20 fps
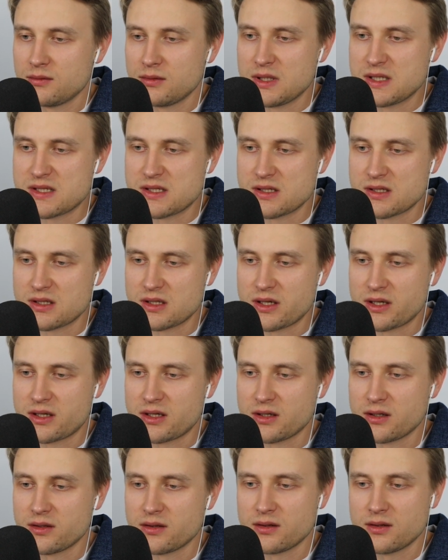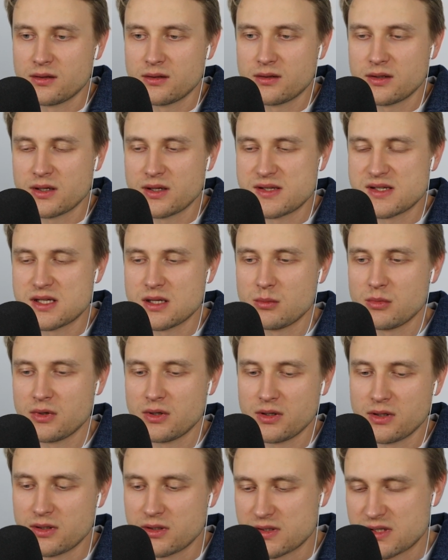this is like a
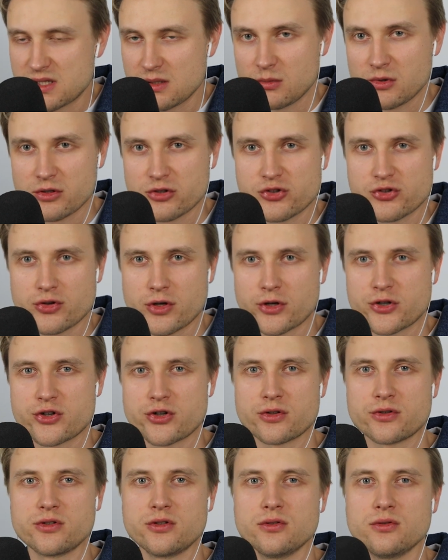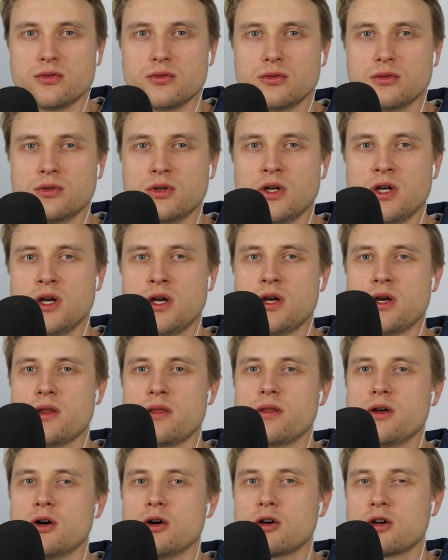similar structure to
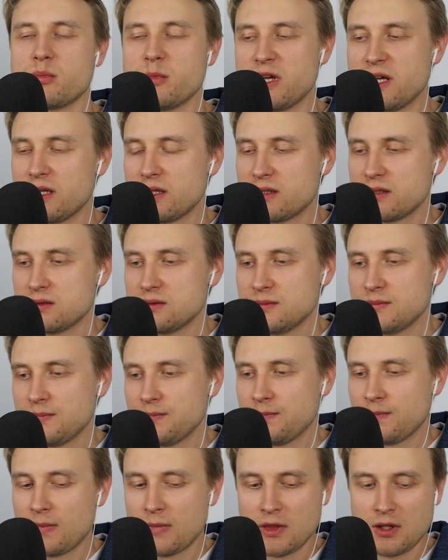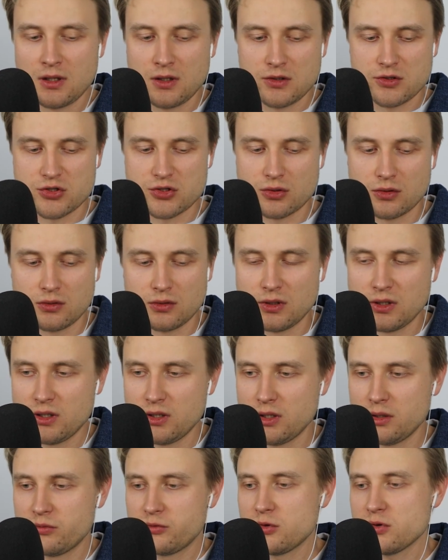the hook mate. So
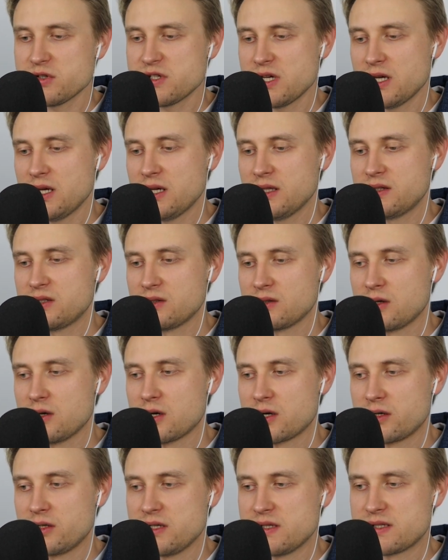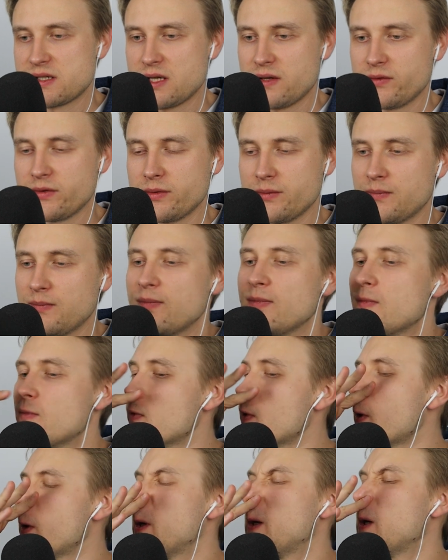of course I had to guard e7,
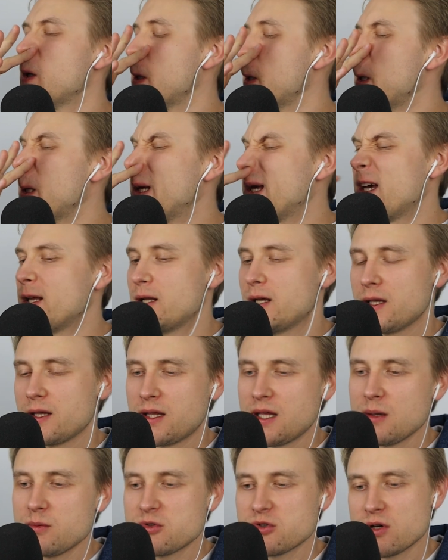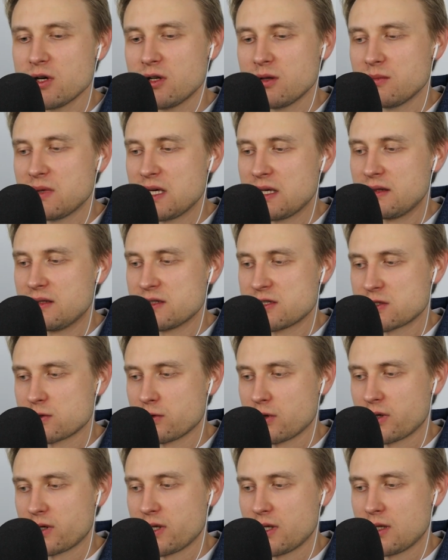and I kept trying to make this
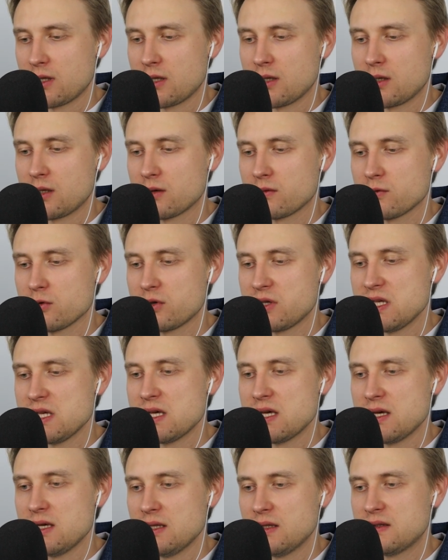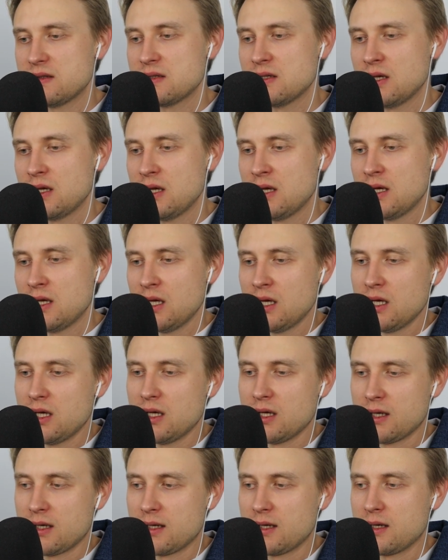work. I rook e8,
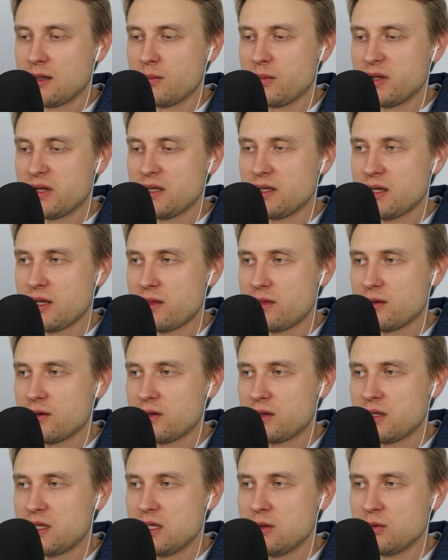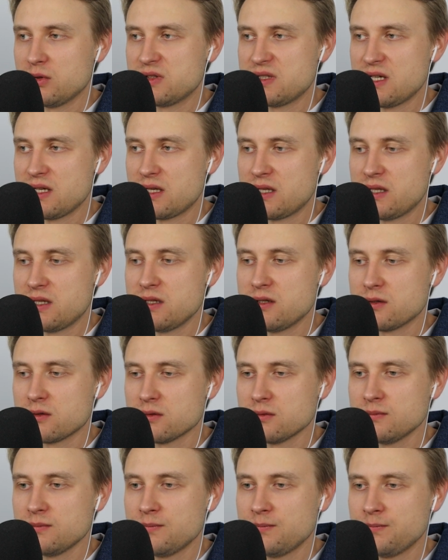but then I thought he would take
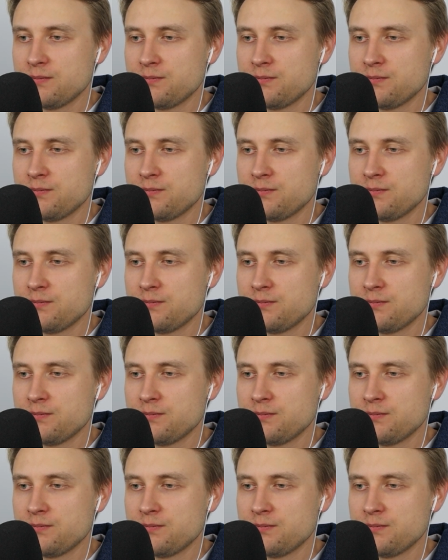here,